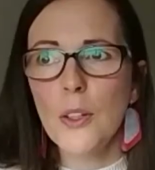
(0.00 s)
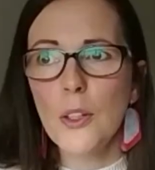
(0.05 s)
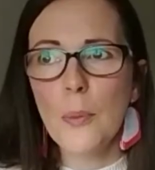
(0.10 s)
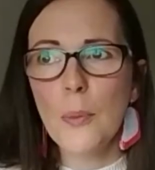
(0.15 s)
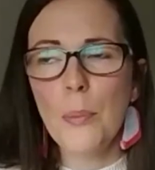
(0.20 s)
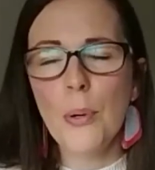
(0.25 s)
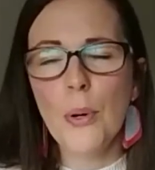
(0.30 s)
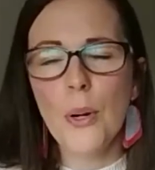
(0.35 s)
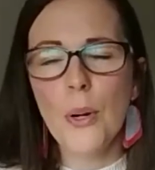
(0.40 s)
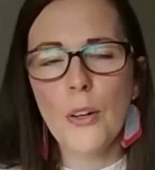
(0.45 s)

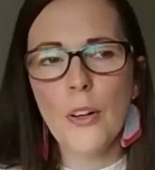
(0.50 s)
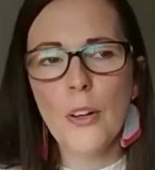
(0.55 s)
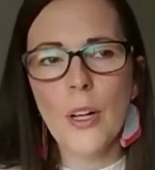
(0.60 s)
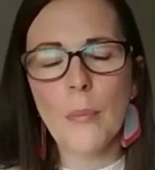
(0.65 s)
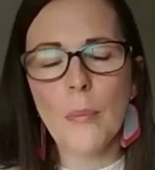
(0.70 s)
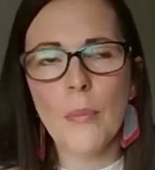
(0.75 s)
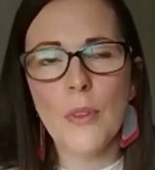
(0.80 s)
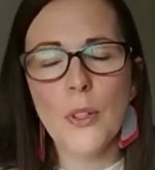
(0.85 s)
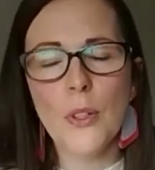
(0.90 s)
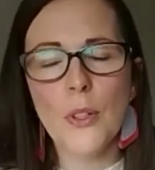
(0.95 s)

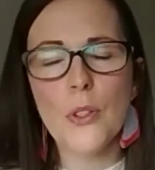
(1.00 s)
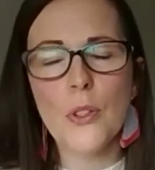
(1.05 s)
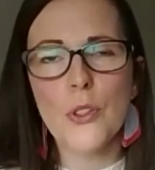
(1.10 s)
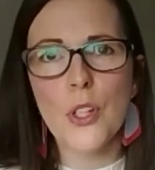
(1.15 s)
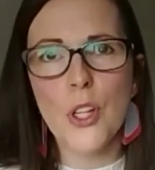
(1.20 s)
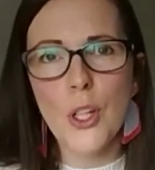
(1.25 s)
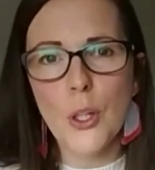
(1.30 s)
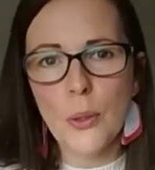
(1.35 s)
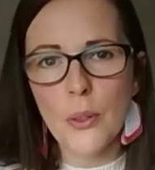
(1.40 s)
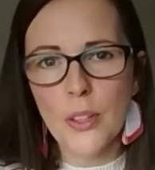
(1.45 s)
program, there's
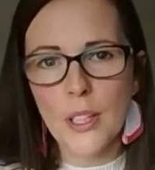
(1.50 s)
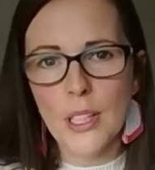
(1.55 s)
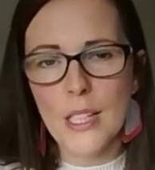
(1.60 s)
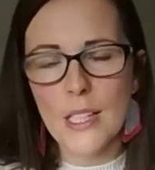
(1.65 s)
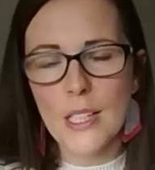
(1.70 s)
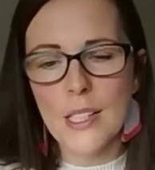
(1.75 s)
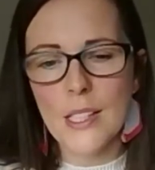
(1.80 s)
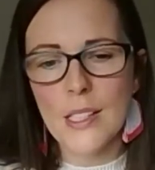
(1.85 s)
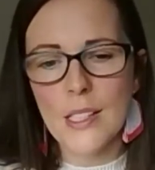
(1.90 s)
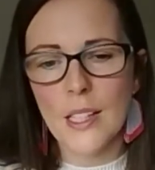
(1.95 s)
two things
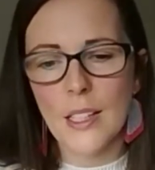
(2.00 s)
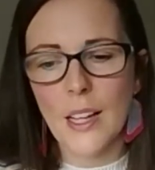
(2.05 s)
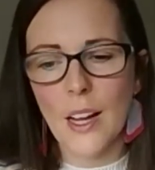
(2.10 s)
that stick